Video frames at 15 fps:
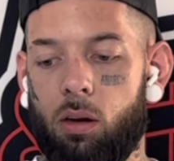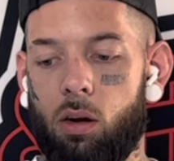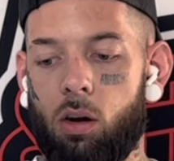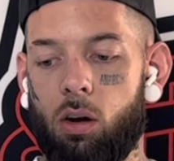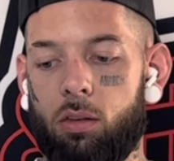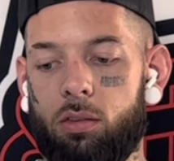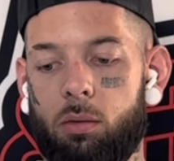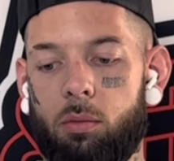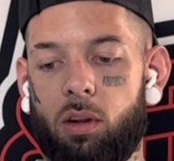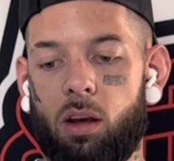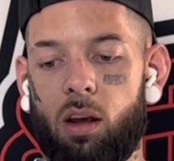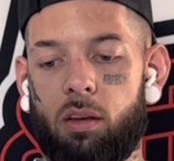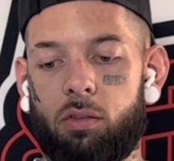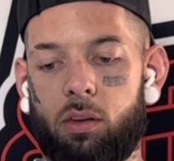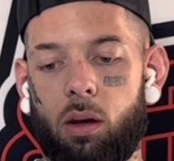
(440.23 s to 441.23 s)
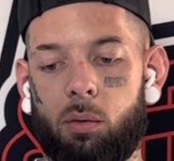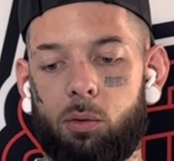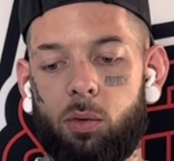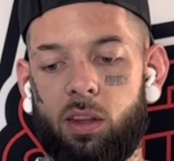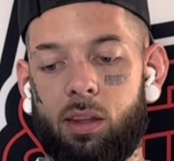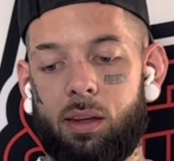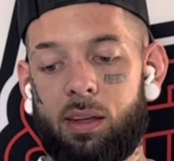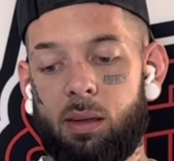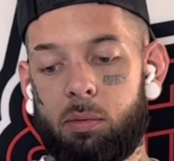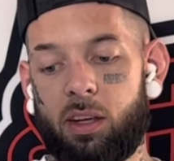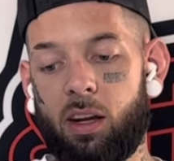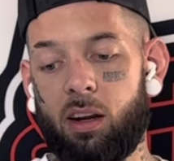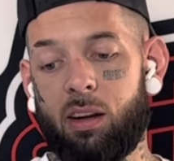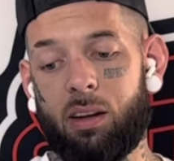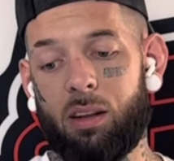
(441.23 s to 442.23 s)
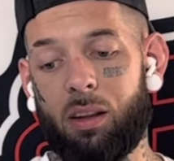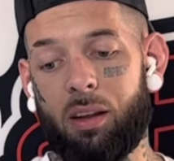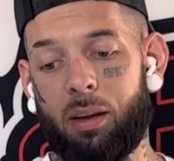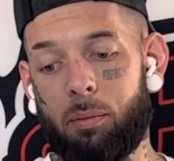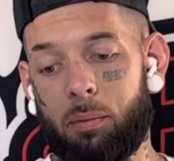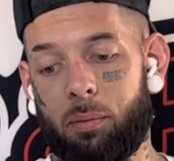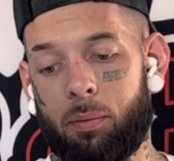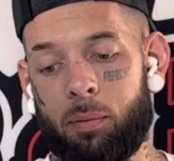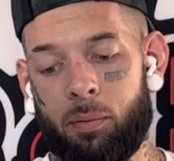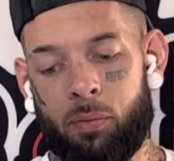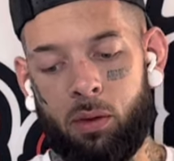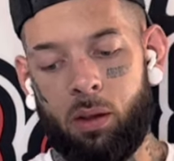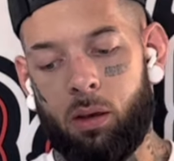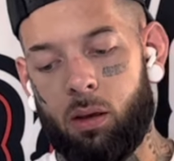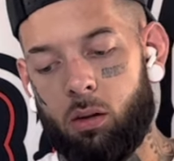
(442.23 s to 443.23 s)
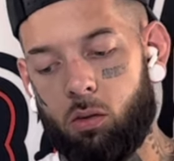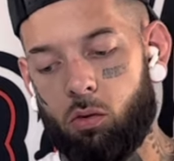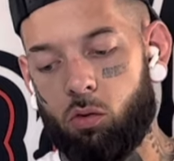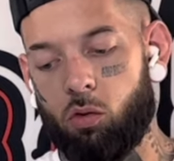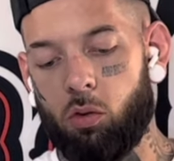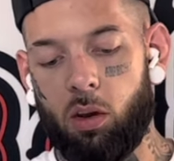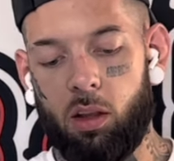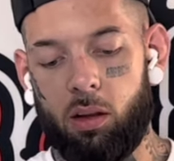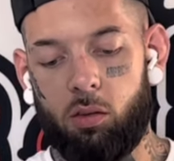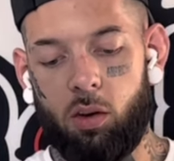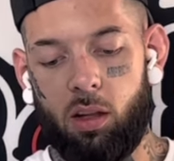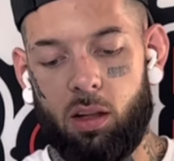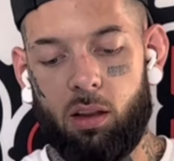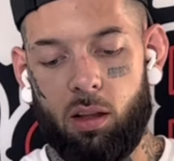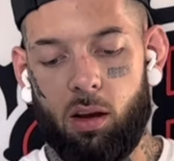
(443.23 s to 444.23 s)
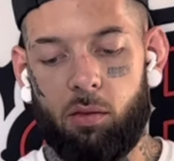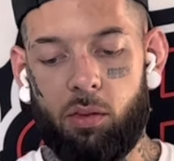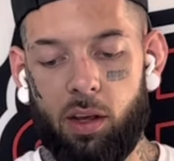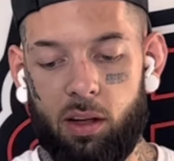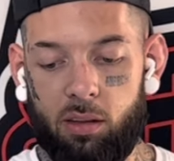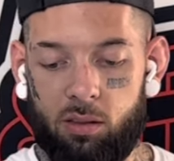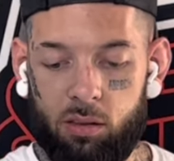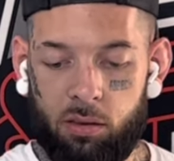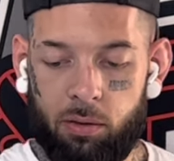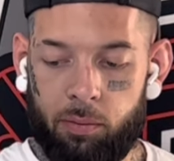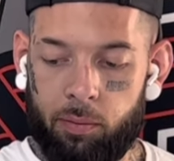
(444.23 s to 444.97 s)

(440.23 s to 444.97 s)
Awesome knife. Comes with a deep carry clip. Really, really love this.